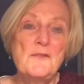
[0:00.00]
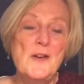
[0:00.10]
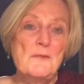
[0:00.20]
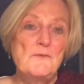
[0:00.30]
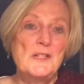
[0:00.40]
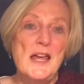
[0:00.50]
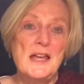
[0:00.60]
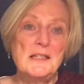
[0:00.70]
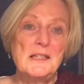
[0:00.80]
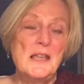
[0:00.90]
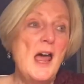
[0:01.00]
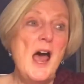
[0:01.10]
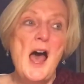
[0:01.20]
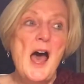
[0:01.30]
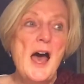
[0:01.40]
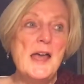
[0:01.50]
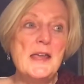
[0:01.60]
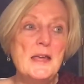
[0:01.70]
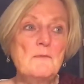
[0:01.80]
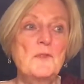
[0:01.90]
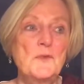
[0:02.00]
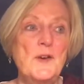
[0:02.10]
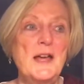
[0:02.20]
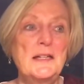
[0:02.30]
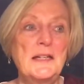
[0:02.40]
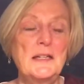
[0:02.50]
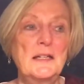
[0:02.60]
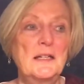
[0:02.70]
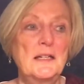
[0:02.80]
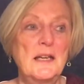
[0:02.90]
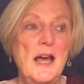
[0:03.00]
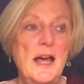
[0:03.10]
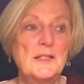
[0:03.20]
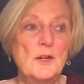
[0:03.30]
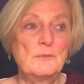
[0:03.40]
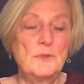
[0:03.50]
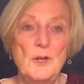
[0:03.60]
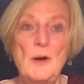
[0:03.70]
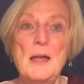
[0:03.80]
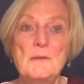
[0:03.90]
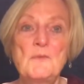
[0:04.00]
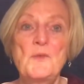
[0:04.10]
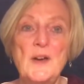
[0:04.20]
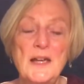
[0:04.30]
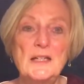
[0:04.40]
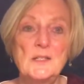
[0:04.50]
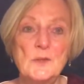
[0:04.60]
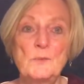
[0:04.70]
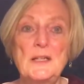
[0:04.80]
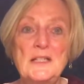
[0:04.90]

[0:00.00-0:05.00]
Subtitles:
if I'm for taxes, I am for finding, I don't know, I am for finding, we